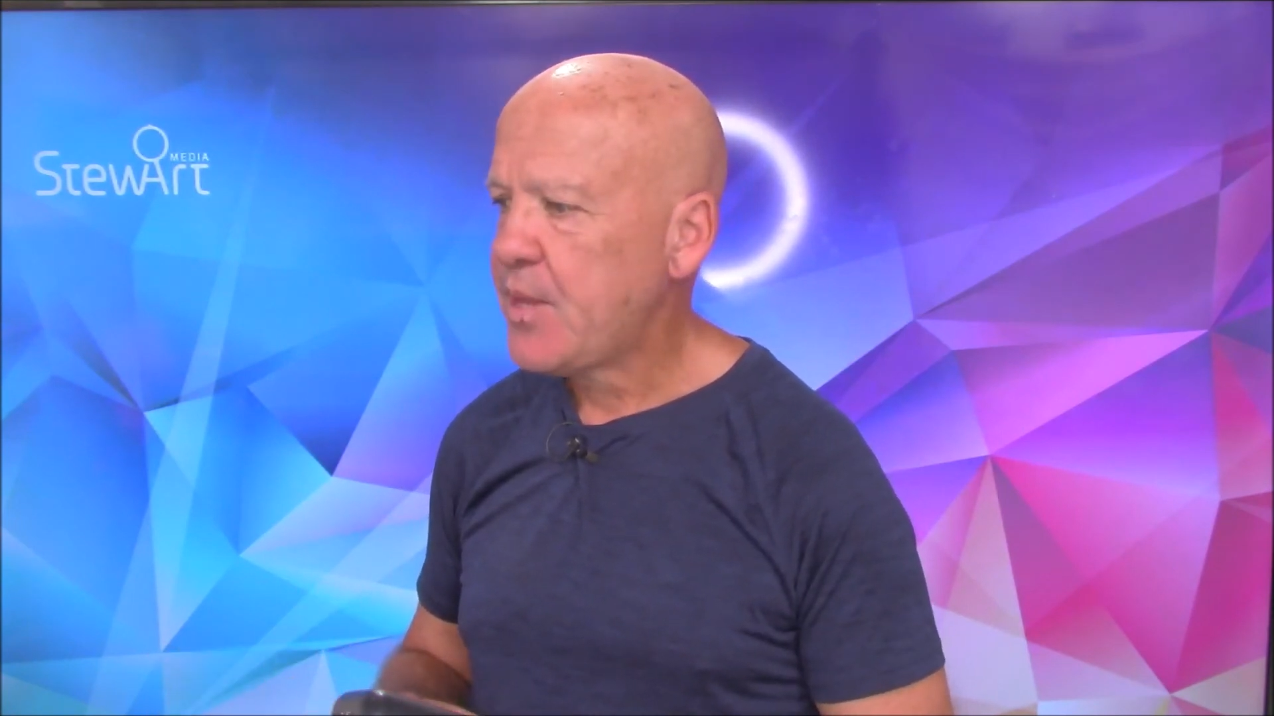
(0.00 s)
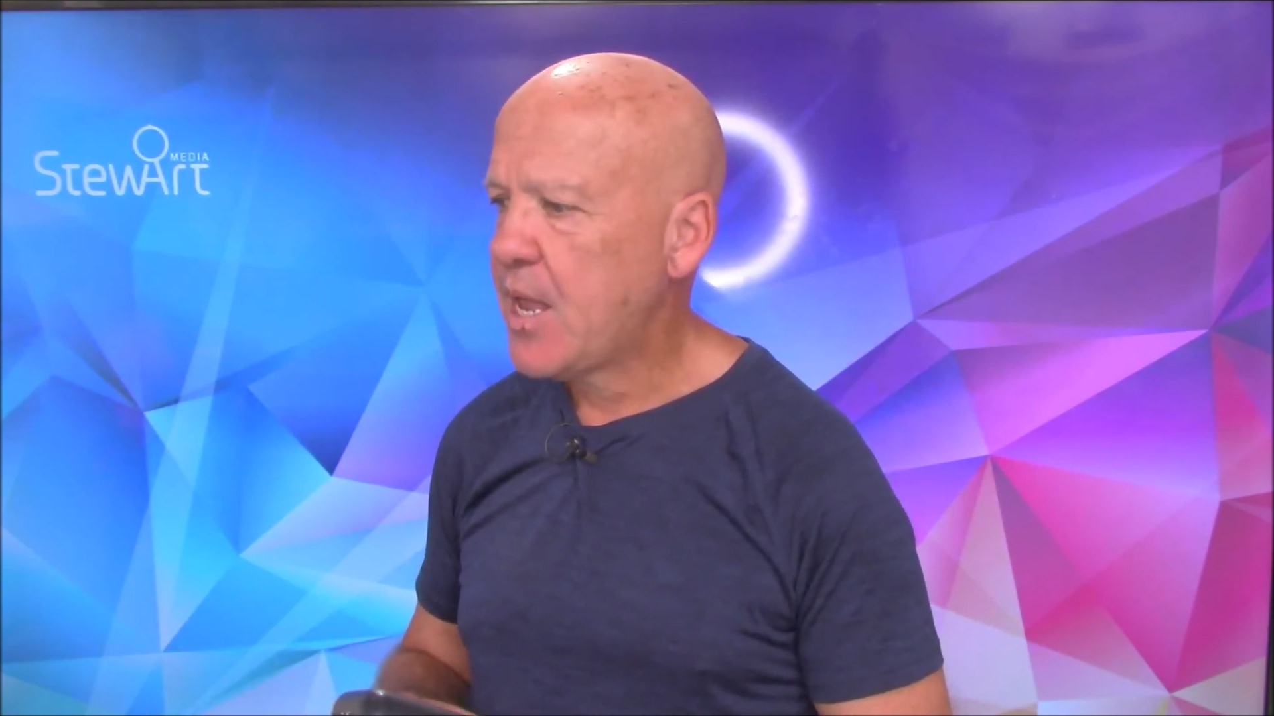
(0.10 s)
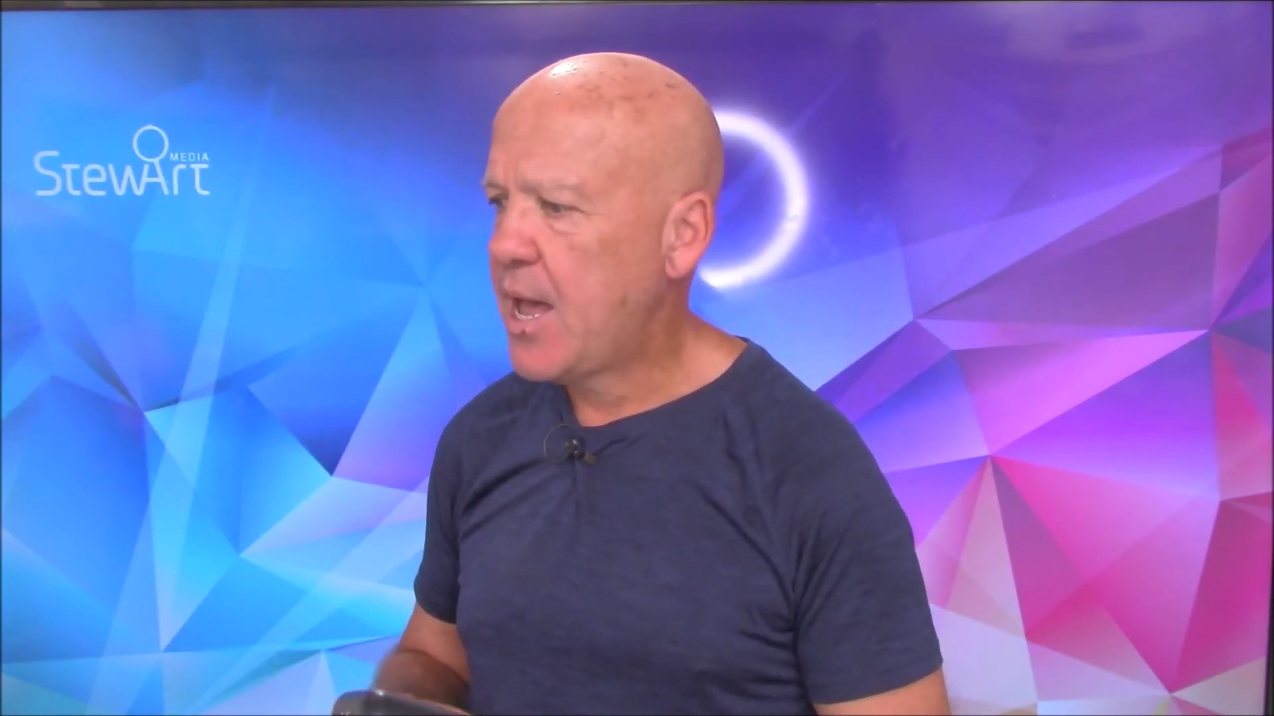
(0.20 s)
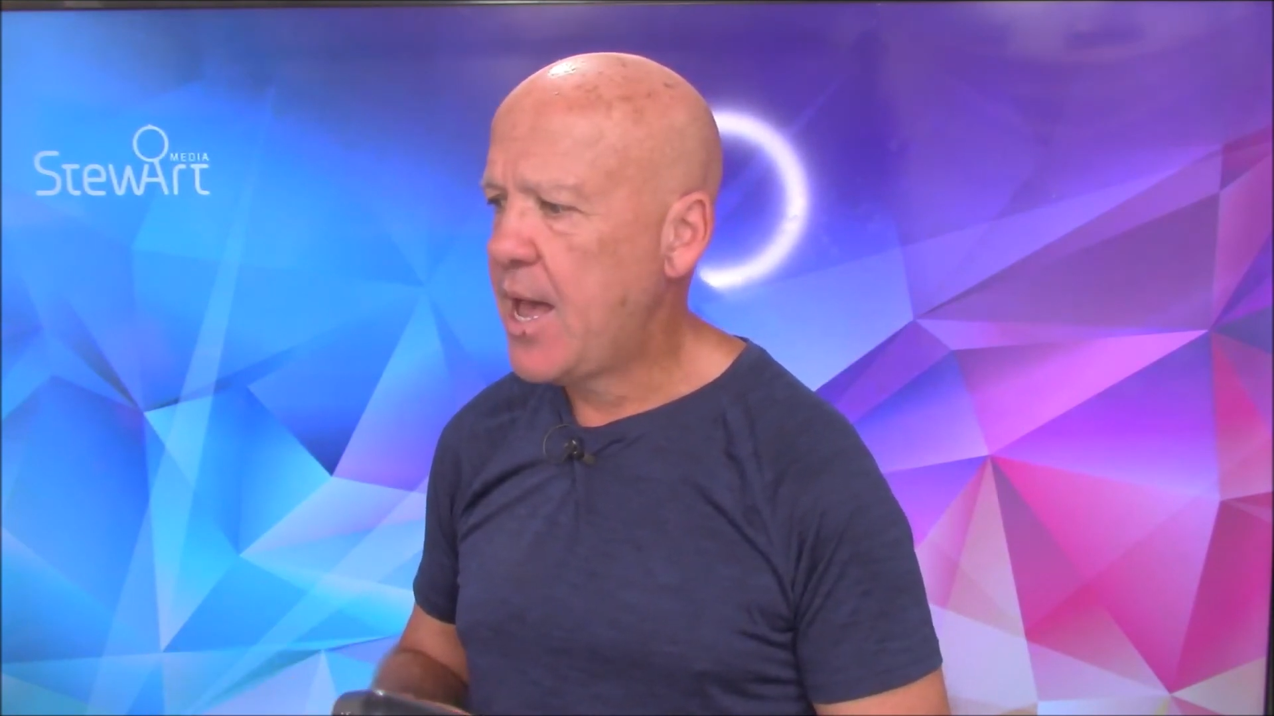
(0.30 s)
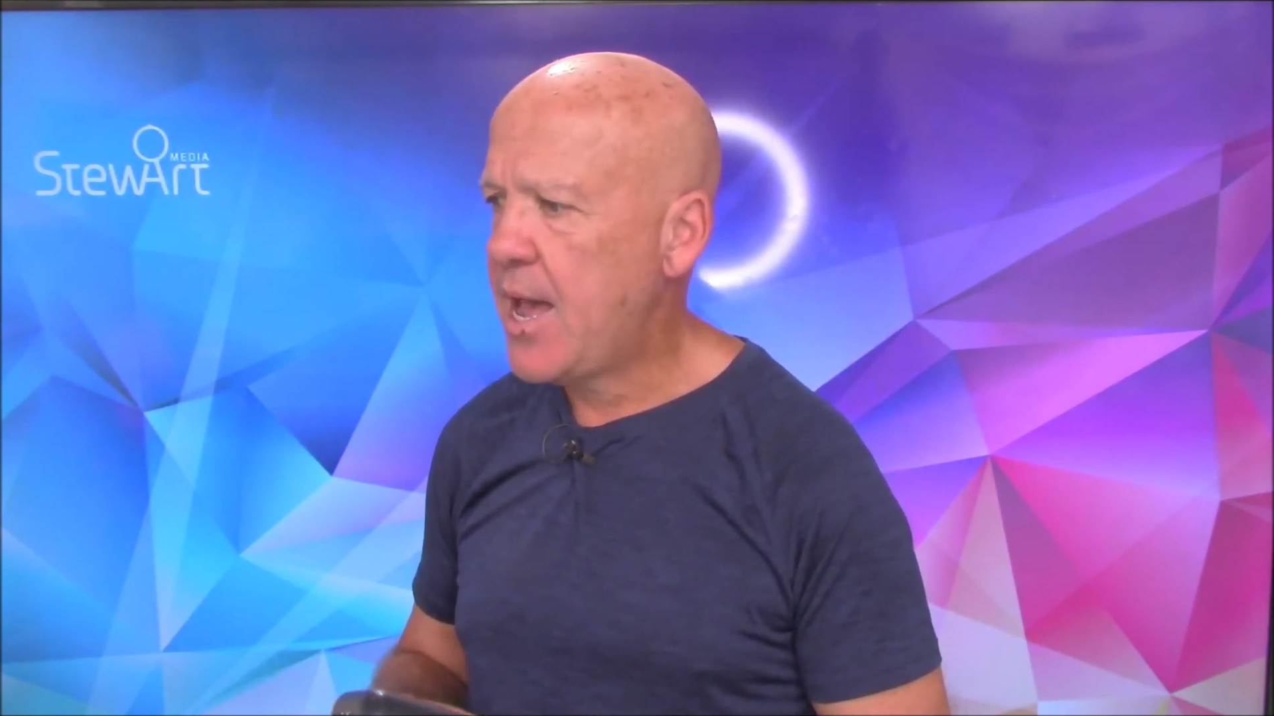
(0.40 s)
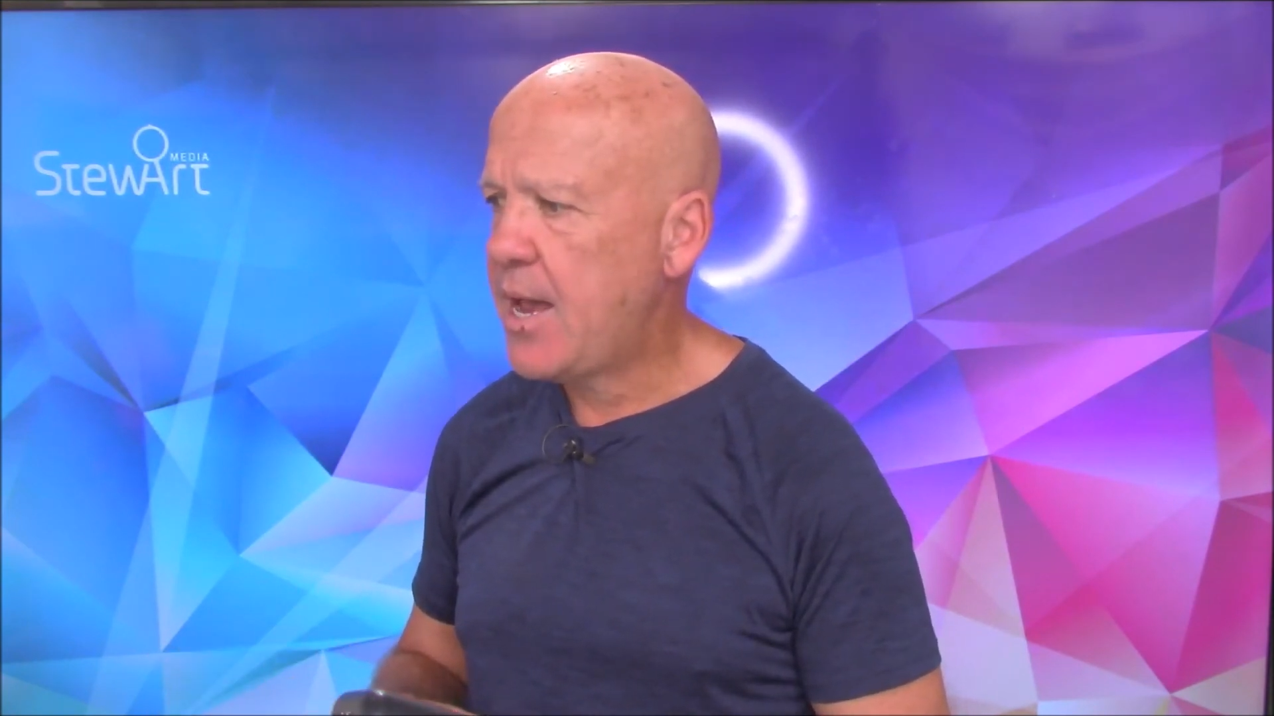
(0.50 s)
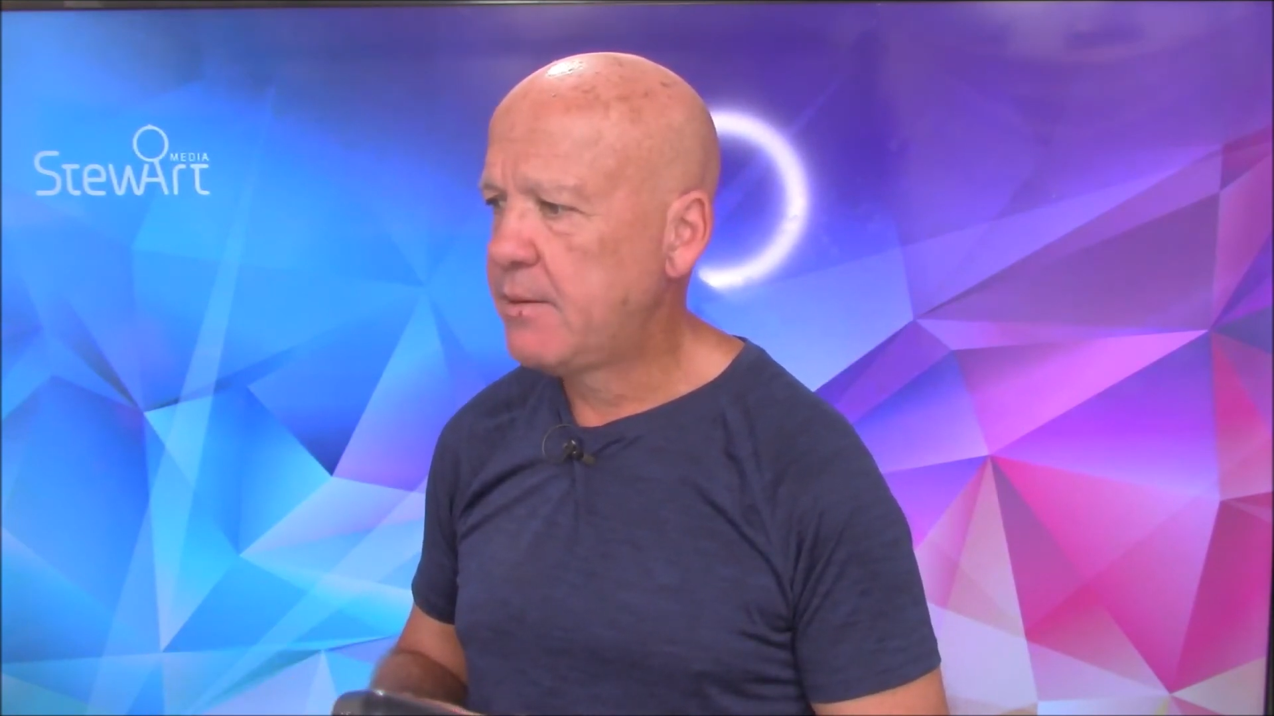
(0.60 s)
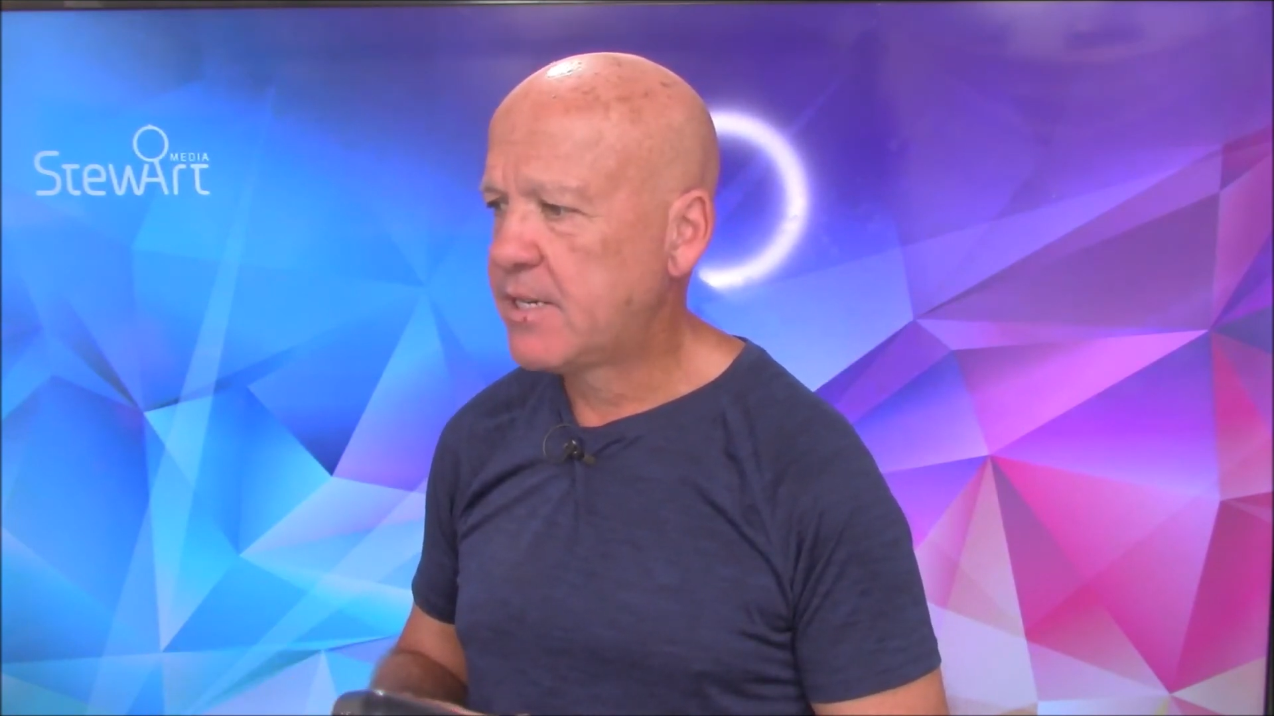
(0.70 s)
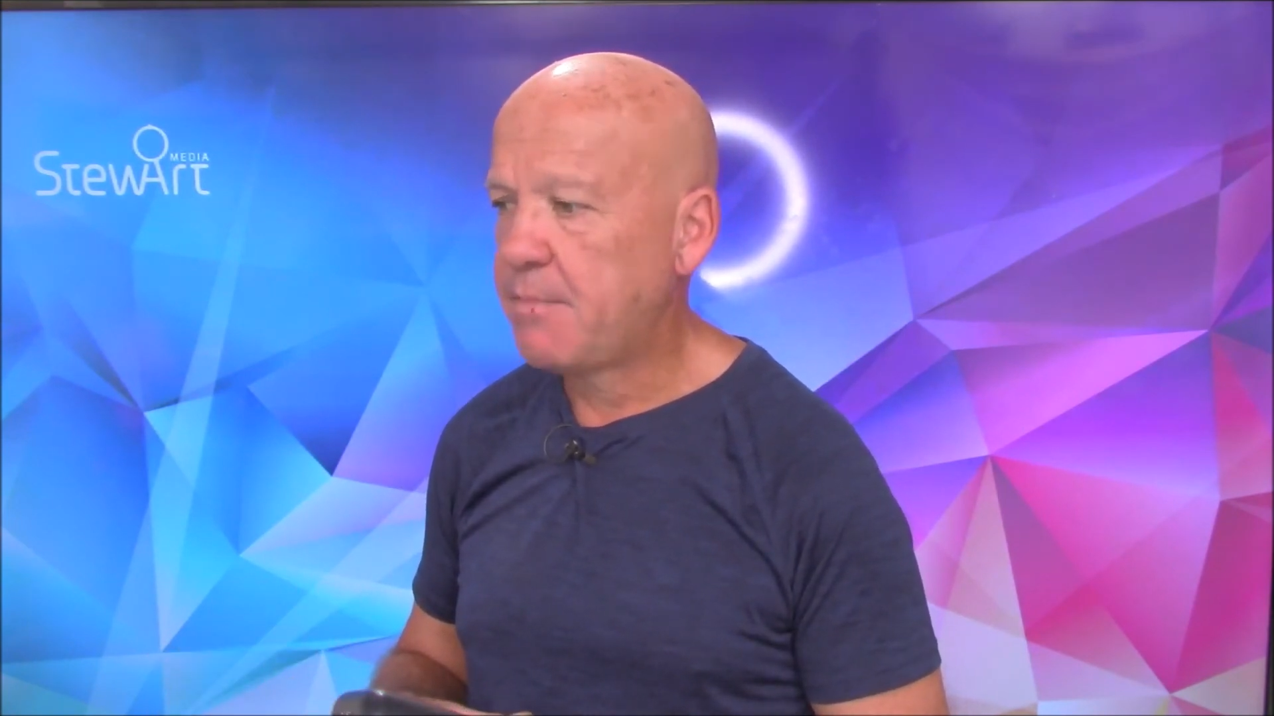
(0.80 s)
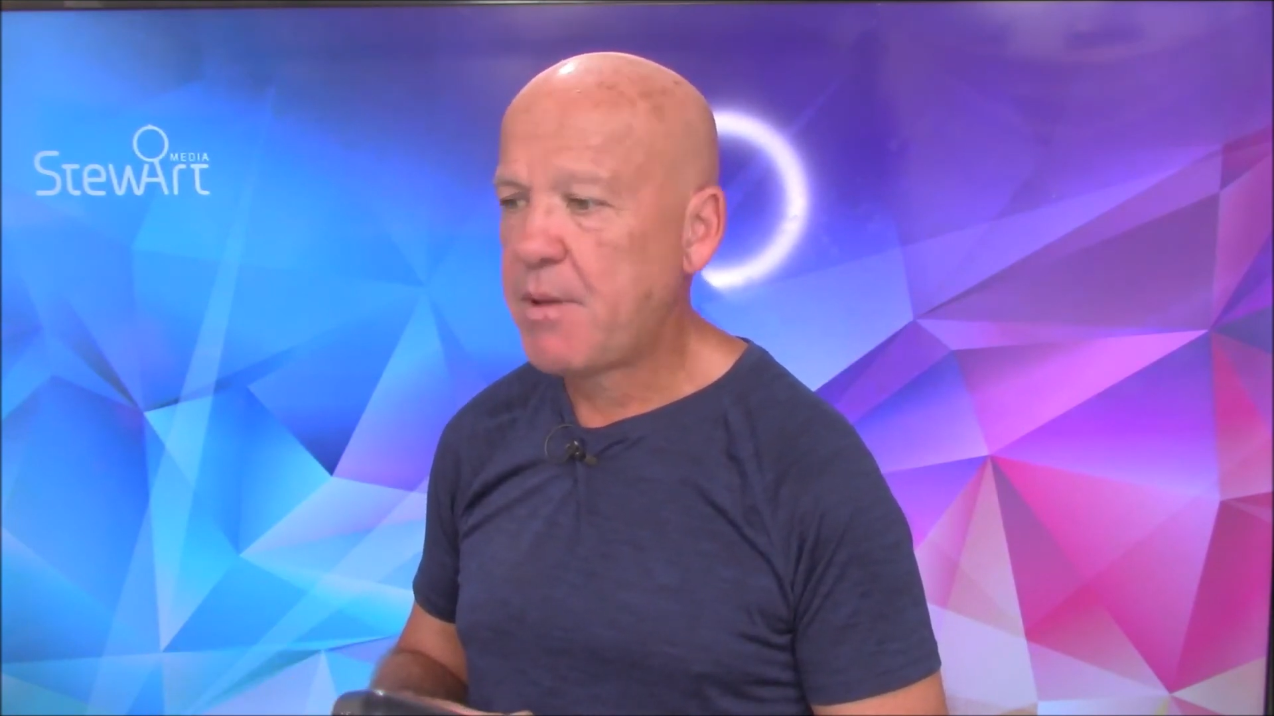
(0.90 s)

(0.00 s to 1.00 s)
And some